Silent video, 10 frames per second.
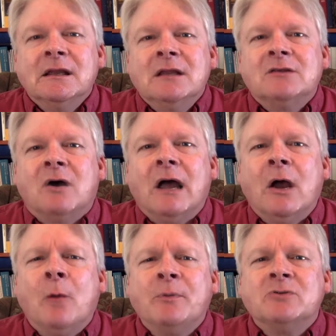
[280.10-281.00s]
So I
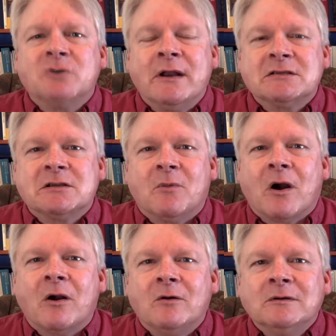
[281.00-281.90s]
hope you'll join us
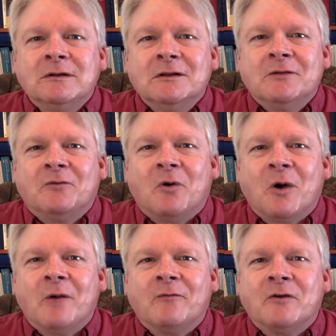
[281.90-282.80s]
tomorrow
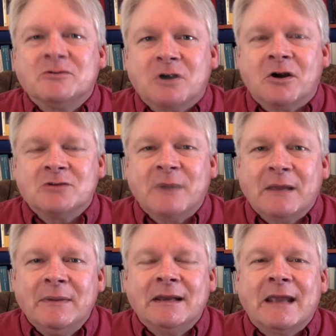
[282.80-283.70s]
for church. We
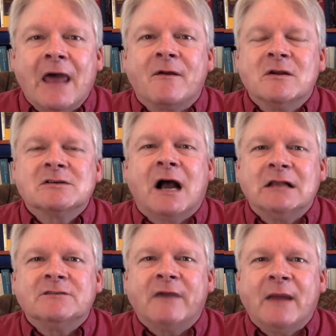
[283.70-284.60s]
can be together as
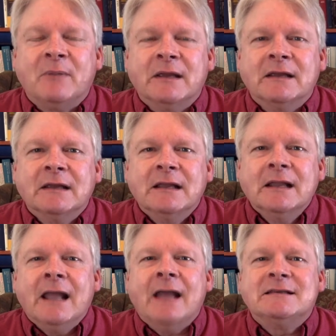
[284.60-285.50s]
God's family.
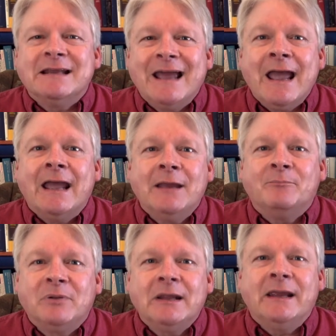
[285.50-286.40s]
And
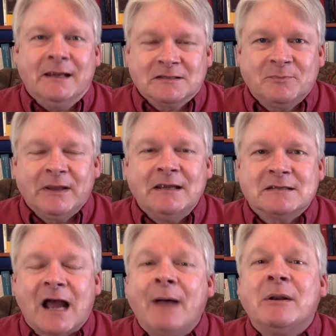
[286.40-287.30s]
today, please,
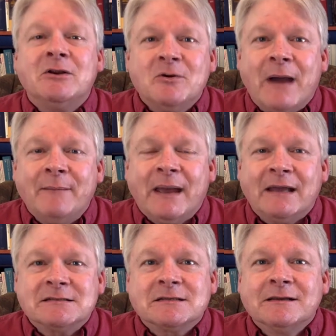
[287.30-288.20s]
please, I'm going to do my
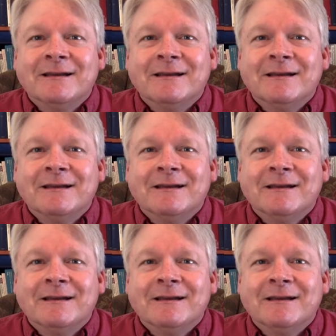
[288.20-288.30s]
best